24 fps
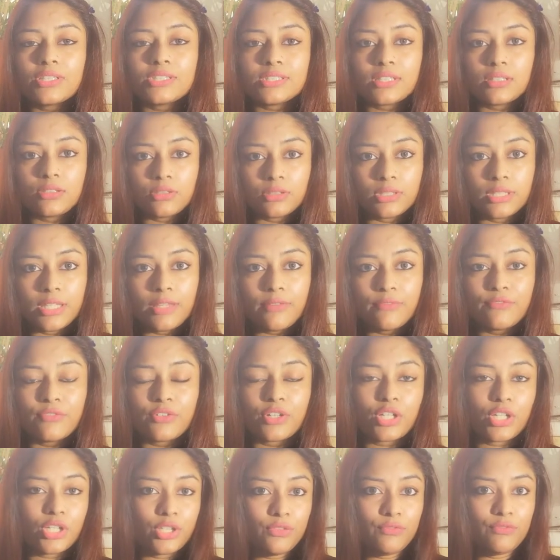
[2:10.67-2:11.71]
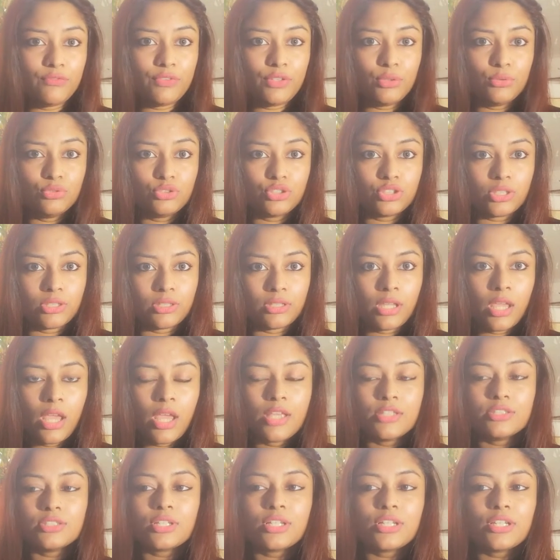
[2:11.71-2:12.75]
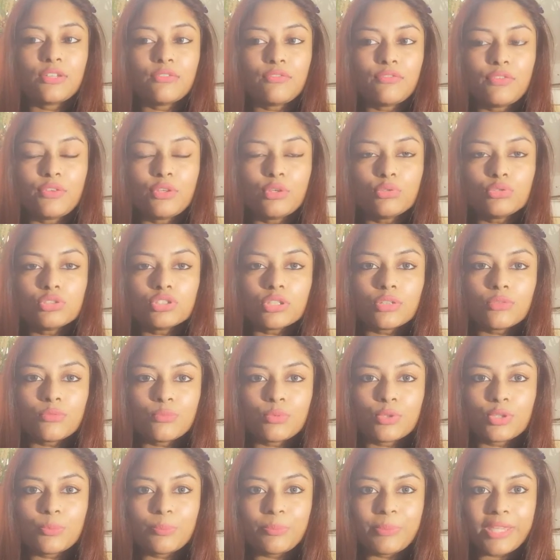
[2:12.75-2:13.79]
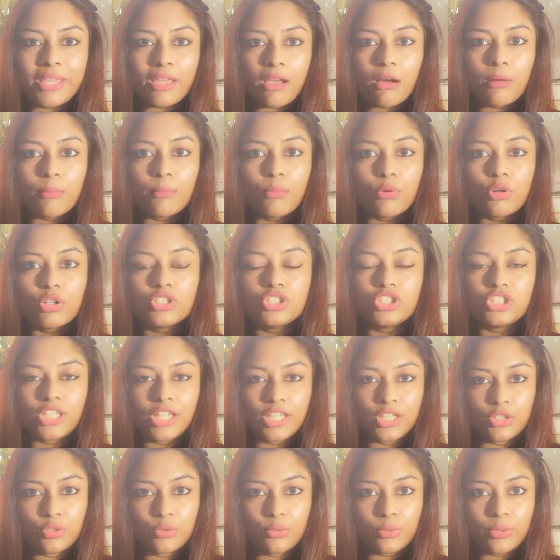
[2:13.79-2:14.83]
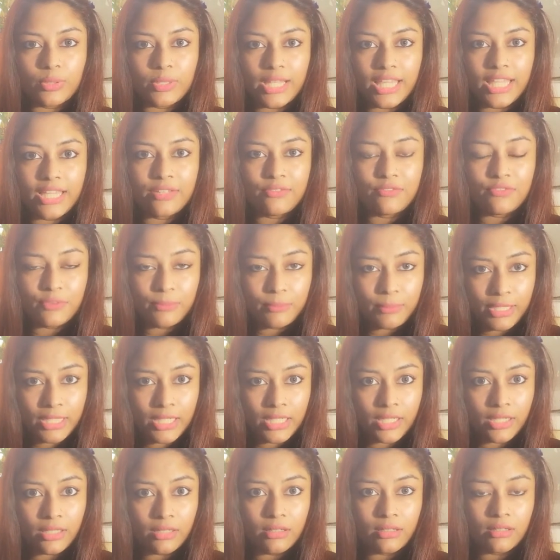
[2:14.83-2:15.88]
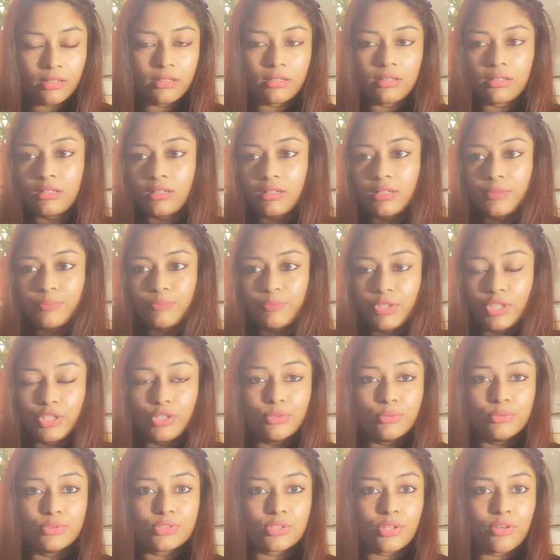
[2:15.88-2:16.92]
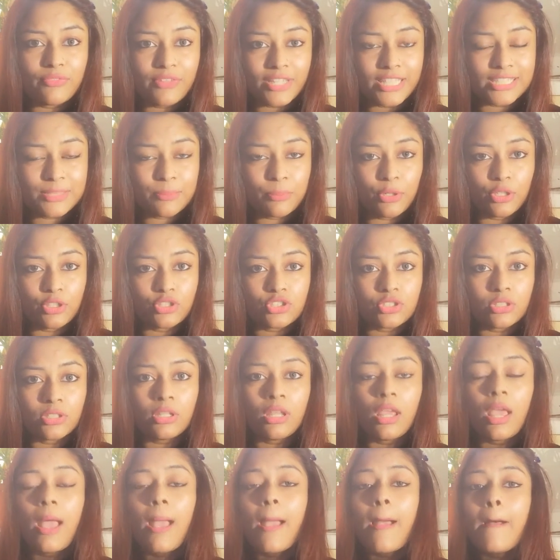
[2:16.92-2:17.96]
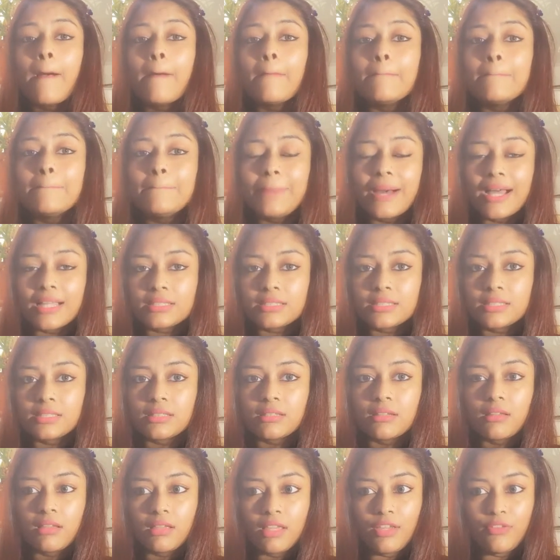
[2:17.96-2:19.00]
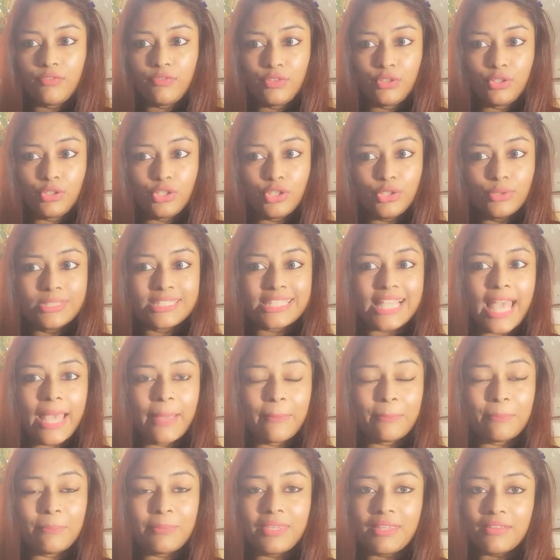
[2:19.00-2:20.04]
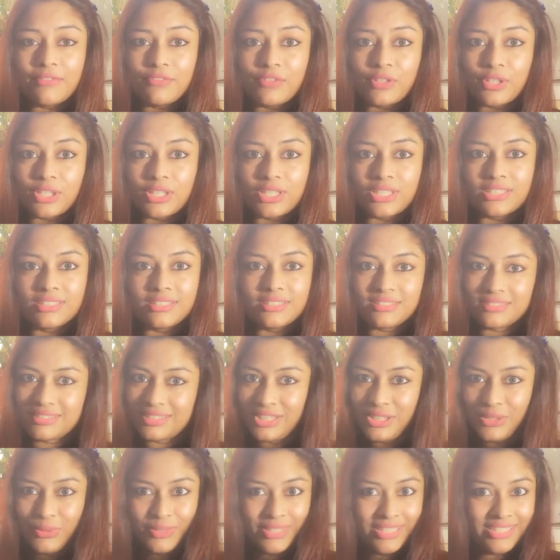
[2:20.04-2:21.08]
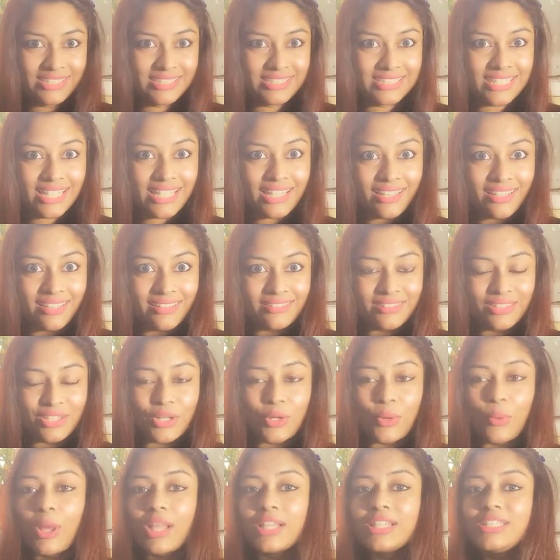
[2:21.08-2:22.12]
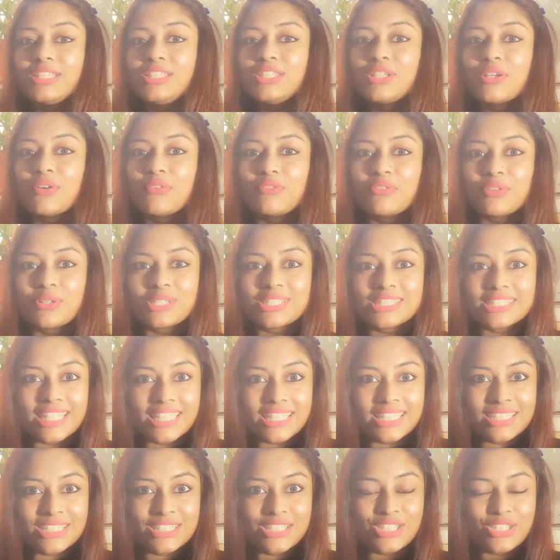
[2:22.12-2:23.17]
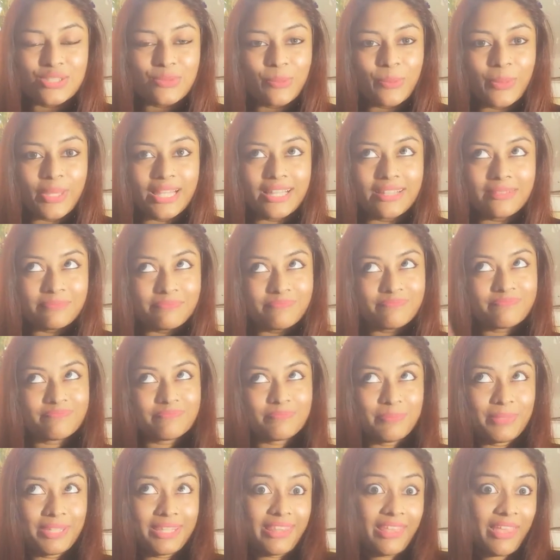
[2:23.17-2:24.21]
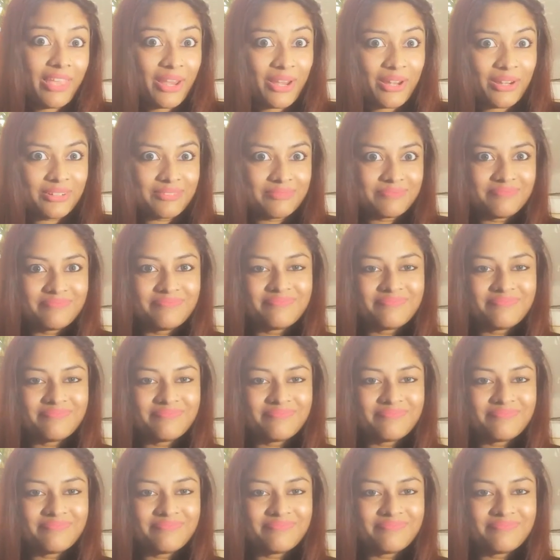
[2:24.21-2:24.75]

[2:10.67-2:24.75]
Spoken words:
synonym for confusion. So confusion would be a more general and familiar use of expression. But if you use ambivalence, you can see the quality of your sentence will be there.